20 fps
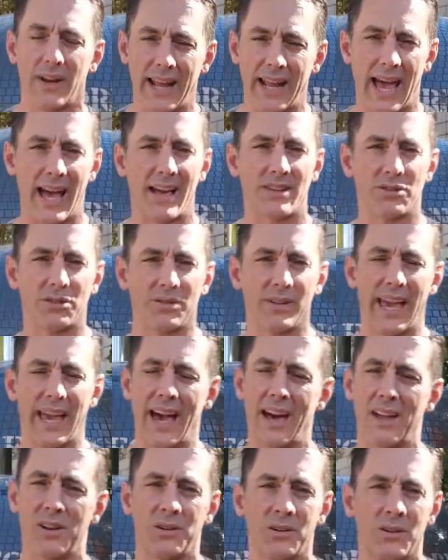at Hassel
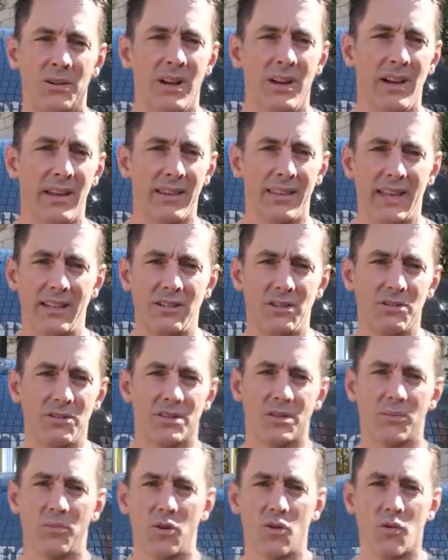Cattle. They do
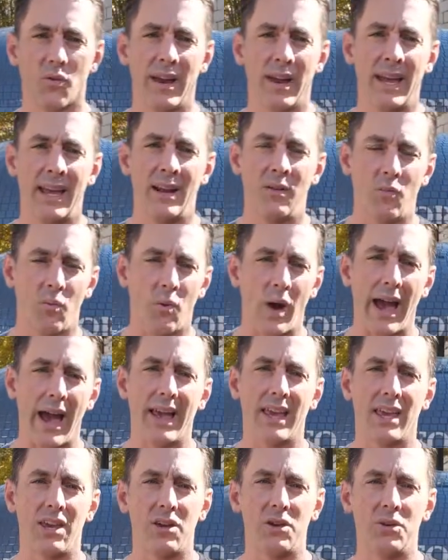some great
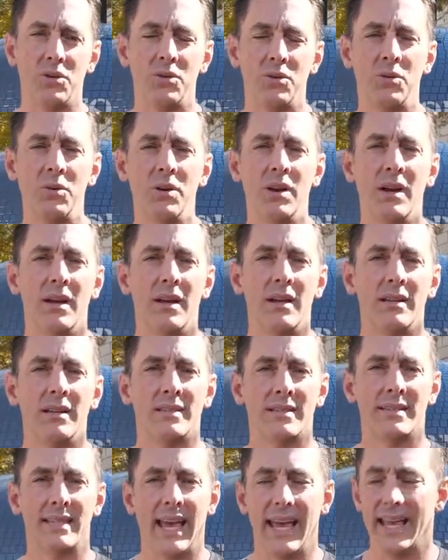Wagyu
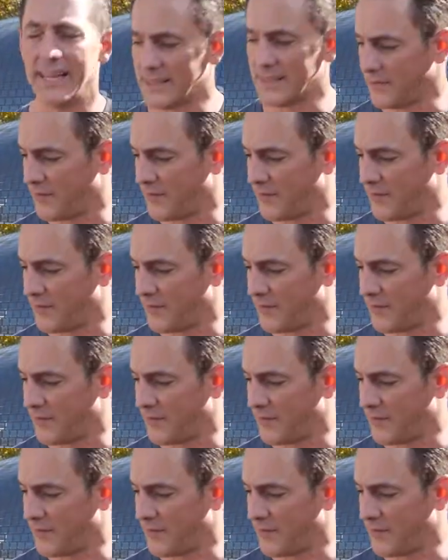steaks,